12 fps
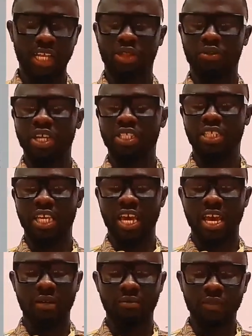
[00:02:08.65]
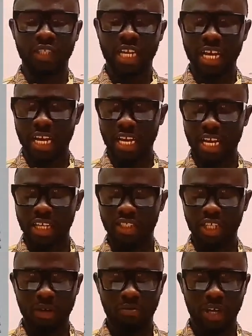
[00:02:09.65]
the three-tier Ghana
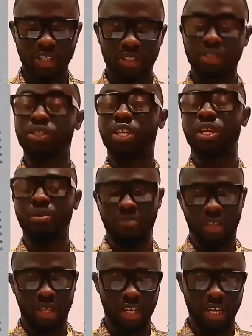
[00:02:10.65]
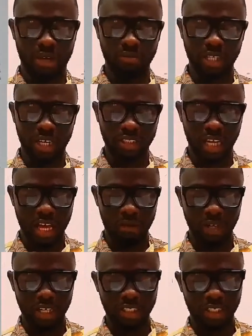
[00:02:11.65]
National Pension Scheme, income tax
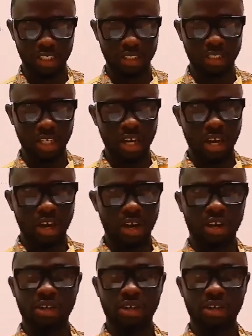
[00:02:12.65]
liabilities,